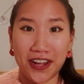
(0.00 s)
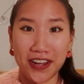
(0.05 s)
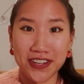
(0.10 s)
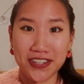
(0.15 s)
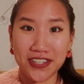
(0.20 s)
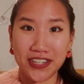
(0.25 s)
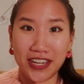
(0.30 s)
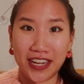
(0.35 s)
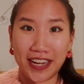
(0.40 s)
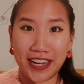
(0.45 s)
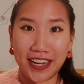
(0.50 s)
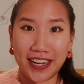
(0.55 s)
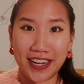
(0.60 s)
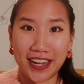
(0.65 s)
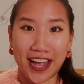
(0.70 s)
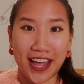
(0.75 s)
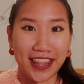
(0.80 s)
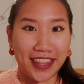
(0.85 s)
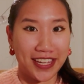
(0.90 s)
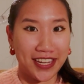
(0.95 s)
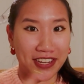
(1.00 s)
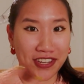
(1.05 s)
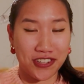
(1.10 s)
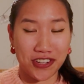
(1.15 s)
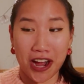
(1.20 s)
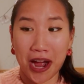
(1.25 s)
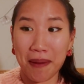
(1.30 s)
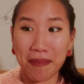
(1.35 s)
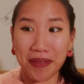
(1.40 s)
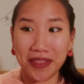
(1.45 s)
launching the
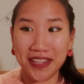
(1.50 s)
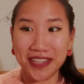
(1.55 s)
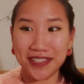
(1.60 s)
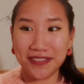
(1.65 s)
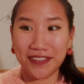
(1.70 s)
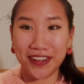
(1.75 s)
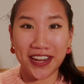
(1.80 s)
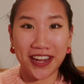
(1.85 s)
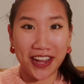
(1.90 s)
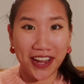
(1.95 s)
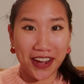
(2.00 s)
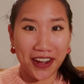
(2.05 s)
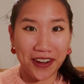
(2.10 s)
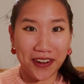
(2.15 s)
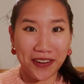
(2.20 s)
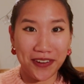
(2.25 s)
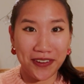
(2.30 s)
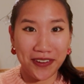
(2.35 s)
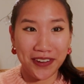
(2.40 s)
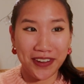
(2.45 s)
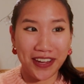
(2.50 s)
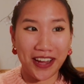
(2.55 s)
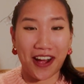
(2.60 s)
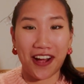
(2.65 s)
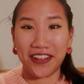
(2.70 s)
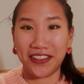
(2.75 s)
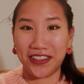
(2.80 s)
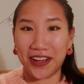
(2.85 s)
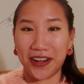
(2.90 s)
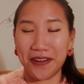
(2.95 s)
shop in this video,
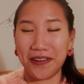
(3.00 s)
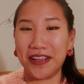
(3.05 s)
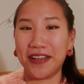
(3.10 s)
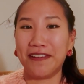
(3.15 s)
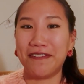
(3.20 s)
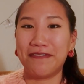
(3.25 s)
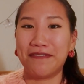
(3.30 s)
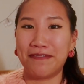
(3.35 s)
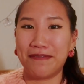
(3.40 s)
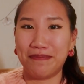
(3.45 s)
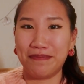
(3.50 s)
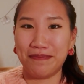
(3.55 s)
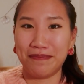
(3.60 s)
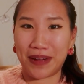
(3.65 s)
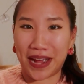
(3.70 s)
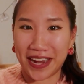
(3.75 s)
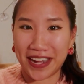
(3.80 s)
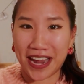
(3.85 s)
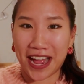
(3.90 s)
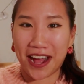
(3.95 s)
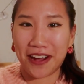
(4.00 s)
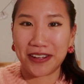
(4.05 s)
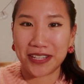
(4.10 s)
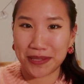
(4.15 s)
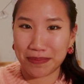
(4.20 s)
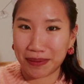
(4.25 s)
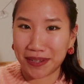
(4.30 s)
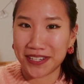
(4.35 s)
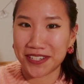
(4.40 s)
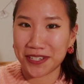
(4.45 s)
although it by now
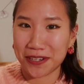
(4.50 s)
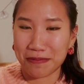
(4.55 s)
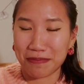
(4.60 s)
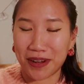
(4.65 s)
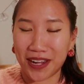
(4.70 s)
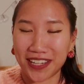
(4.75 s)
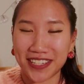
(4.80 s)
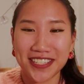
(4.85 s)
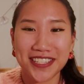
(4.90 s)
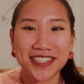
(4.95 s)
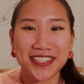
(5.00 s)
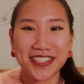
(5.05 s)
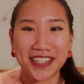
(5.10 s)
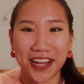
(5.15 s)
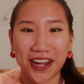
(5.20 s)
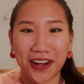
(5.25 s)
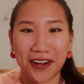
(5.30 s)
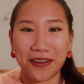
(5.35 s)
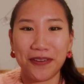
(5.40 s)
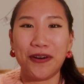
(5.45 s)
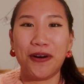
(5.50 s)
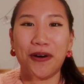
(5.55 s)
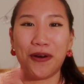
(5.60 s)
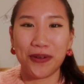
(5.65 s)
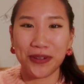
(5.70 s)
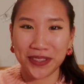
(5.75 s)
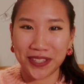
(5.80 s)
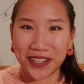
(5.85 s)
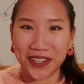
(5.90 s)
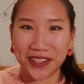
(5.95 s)
it's been two months, so
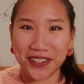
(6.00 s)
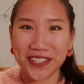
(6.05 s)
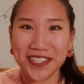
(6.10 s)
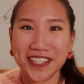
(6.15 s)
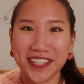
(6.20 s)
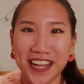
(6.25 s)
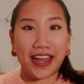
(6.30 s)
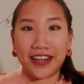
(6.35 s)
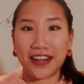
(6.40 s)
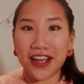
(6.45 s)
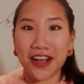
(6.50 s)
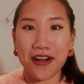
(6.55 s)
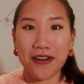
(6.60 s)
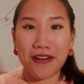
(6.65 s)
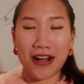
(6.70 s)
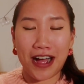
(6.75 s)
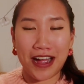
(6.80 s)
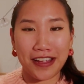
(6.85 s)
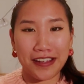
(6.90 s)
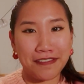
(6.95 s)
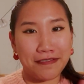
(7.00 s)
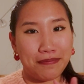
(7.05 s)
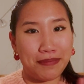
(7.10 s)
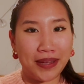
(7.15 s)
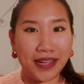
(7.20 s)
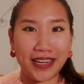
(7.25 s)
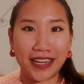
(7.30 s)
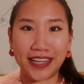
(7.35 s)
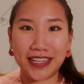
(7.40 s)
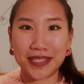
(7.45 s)
old news. I know I have
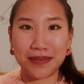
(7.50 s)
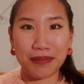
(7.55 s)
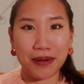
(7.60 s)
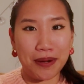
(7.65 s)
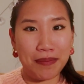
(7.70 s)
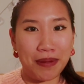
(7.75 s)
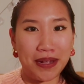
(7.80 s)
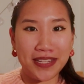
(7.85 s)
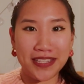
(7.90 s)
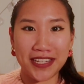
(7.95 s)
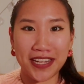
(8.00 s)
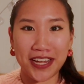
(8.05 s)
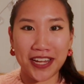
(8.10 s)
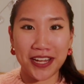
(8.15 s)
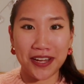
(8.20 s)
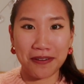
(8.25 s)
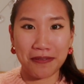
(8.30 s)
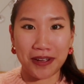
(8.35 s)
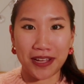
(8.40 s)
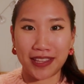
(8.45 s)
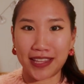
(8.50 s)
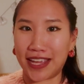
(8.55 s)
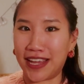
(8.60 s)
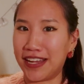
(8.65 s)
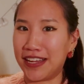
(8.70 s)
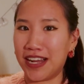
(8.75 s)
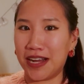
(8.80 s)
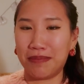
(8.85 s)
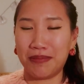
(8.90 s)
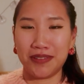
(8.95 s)
been experimenting with
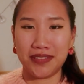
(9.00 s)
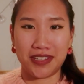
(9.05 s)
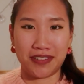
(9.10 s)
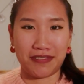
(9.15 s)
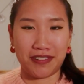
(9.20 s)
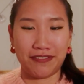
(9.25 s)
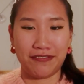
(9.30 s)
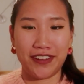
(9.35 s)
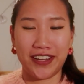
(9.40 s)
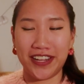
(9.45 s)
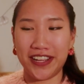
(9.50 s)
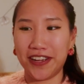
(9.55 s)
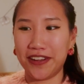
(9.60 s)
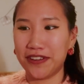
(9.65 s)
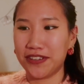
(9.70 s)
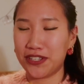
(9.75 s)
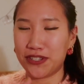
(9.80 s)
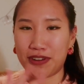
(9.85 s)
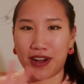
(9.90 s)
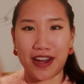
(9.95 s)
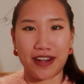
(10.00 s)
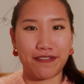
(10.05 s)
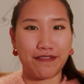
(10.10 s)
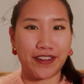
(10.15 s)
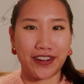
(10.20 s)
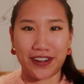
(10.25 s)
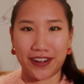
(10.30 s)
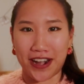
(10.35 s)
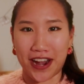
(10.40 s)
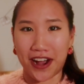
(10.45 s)
a couple different videos, trying to
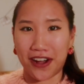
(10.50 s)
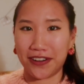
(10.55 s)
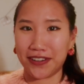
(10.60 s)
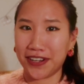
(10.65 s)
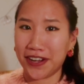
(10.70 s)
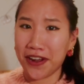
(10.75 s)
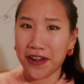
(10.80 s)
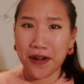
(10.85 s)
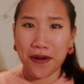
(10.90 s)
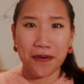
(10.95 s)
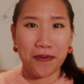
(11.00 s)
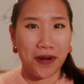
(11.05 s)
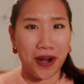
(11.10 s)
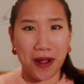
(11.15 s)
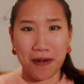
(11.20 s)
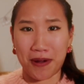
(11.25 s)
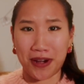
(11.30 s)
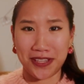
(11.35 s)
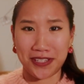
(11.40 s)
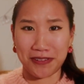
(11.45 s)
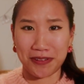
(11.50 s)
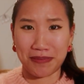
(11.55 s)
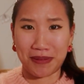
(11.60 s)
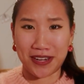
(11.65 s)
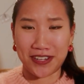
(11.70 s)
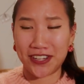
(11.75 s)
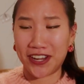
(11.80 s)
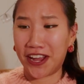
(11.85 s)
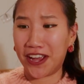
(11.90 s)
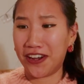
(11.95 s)
figure out what I want to do with
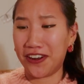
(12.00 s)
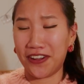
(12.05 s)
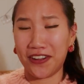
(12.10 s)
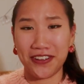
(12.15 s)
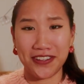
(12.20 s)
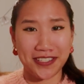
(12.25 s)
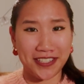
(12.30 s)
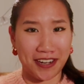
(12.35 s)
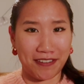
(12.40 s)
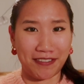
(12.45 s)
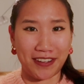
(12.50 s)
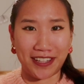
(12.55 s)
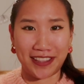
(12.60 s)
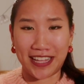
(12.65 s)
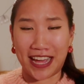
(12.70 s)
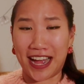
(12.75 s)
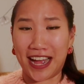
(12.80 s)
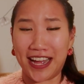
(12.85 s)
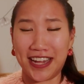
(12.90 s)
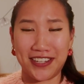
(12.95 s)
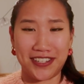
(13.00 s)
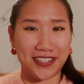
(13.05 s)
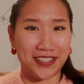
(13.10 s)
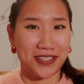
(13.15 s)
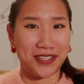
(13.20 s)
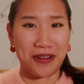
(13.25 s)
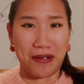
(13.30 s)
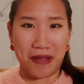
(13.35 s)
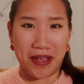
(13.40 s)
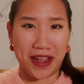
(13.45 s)
my channel, stuff like that,
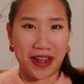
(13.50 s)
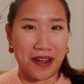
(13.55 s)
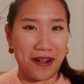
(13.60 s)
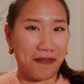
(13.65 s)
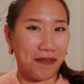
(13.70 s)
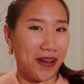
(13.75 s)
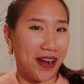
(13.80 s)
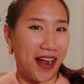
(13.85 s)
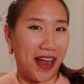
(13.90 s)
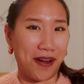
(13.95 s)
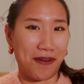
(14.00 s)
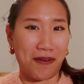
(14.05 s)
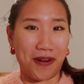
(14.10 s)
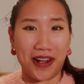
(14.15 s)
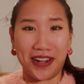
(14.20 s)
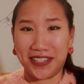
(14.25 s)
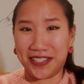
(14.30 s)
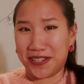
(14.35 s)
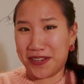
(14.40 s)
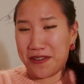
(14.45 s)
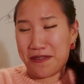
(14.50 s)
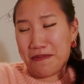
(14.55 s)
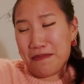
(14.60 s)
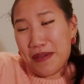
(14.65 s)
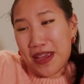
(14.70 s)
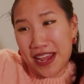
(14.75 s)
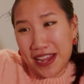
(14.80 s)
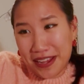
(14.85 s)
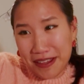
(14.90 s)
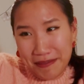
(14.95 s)
just doing what I want to
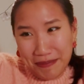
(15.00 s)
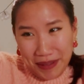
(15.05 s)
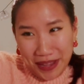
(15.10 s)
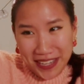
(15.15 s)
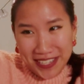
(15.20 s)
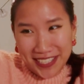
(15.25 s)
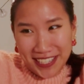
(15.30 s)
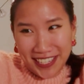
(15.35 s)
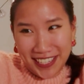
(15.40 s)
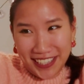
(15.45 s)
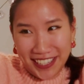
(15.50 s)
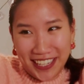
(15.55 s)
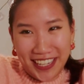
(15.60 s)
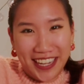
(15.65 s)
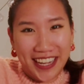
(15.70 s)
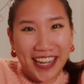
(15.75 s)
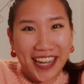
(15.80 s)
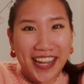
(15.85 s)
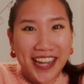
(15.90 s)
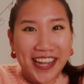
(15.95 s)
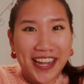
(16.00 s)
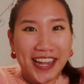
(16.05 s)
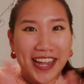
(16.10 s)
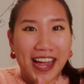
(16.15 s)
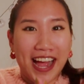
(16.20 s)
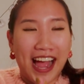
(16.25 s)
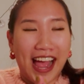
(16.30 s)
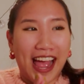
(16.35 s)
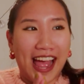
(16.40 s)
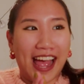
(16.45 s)
make basically.
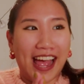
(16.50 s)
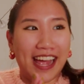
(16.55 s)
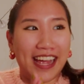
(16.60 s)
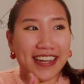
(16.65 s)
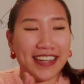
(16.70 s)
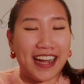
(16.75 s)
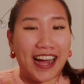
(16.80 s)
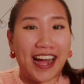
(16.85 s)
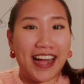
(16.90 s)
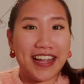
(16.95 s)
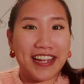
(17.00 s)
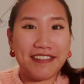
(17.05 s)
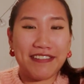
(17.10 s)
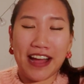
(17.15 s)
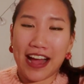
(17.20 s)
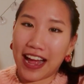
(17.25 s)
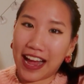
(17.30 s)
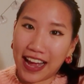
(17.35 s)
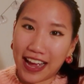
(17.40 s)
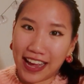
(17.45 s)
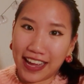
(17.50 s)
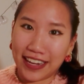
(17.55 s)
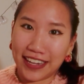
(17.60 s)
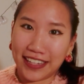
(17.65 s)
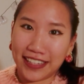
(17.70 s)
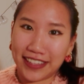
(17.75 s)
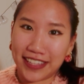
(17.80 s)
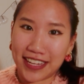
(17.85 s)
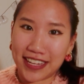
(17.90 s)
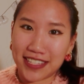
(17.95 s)
And I have
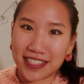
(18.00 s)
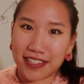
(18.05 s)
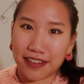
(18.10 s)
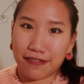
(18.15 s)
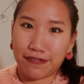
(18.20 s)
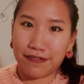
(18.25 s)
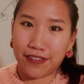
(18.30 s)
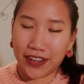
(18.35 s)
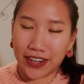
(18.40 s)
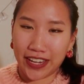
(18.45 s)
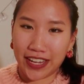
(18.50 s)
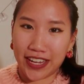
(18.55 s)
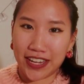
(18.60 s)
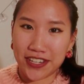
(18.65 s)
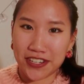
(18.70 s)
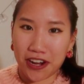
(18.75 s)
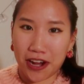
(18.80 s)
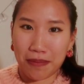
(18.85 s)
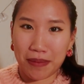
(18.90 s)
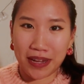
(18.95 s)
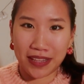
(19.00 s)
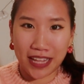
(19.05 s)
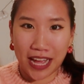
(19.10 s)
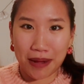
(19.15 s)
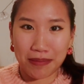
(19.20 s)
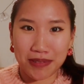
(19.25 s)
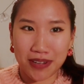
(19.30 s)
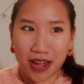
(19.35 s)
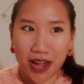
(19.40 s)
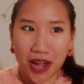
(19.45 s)
had this footage on my
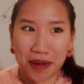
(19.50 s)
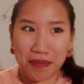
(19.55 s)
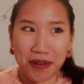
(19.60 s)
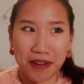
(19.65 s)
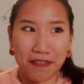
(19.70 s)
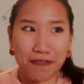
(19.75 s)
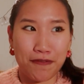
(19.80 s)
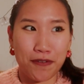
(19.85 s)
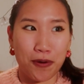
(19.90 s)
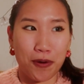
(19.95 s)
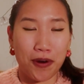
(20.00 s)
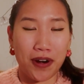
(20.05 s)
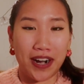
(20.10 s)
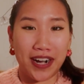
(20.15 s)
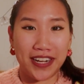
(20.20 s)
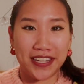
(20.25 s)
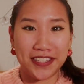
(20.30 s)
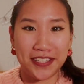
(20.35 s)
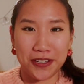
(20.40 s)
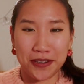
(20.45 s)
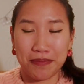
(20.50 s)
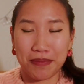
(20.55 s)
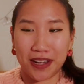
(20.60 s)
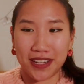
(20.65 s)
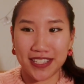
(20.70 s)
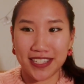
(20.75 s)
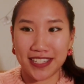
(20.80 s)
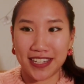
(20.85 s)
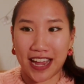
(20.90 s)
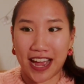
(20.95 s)
laptop for two
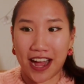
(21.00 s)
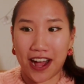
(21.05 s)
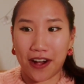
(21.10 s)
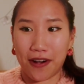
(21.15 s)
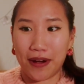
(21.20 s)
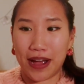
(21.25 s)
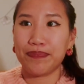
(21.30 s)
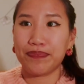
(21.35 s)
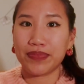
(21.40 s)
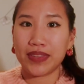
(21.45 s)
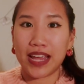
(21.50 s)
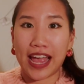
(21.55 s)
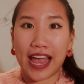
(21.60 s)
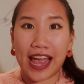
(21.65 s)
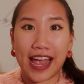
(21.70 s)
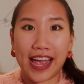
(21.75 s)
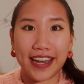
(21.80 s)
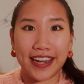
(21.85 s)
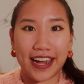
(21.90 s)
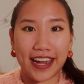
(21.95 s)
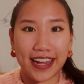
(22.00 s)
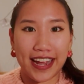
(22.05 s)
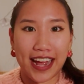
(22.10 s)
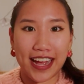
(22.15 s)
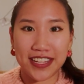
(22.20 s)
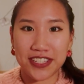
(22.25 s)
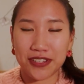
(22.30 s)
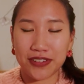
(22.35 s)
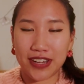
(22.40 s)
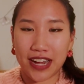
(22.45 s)
months now. And I
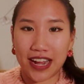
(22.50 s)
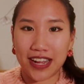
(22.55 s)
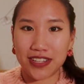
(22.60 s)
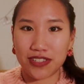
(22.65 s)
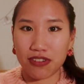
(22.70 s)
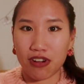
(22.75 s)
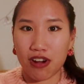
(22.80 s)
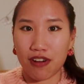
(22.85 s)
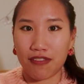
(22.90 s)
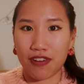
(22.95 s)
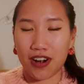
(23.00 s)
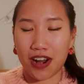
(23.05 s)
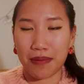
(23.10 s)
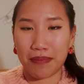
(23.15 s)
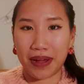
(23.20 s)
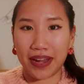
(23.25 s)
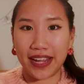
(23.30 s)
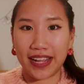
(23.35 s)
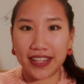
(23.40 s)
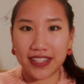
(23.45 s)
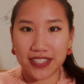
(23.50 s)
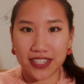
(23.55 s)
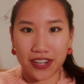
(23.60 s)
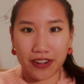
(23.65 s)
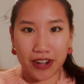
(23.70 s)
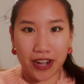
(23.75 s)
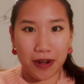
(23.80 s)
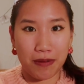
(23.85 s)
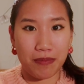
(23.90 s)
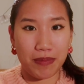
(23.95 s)
asked you guys over on my
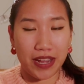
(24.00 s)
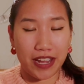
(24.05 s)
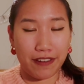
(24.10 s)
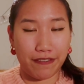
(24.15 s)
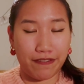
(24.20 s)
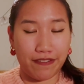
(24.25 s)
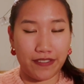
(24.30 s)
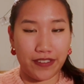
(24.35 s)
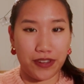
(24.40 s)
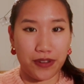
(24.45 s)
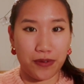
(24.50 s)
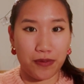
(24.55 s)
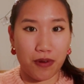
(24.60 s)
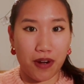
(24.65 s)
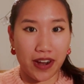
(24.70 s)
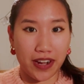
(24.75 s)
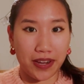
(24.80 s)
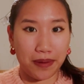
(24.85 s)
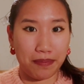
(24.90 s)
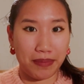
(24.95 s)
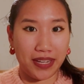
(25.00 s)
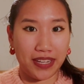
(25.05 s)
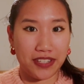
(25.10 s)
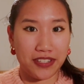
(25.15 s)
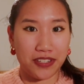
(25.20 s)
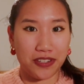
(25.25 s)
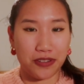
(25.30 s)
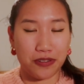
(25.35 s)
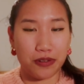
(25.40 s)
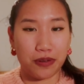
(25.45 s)
Instagram if you wanted me
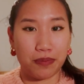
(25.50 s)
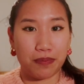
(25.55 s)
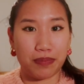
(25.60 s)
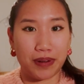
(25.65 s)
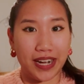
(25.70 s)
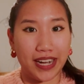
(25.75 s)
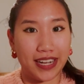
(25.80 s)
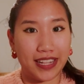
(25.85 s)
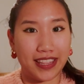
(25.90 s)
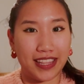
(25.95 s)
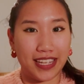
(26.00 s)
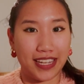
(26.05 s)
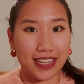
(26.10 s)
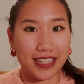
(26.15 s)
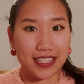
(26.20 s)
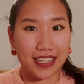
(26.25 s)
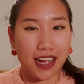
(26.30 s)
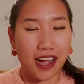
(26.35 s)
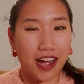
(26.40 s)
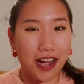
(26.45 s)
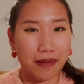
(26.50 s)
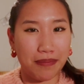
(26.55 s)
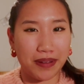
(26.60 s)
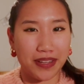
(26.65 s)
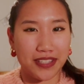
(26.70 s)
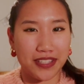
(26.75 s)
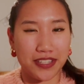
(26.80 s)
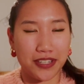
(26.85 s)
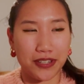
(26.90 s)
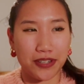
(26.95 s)
to break these up
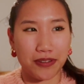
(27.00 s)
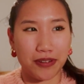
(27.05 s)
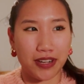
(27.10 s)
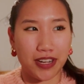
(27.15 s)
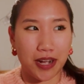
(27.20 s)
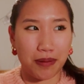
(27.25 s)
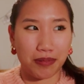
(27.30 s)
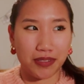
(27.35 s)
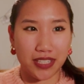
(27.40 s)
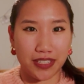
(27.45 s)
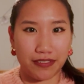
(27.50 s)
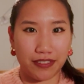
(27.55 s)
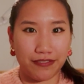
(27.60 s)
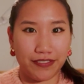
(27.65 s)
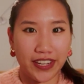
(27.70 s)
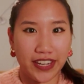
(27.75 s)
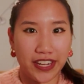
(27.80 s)
into a couple different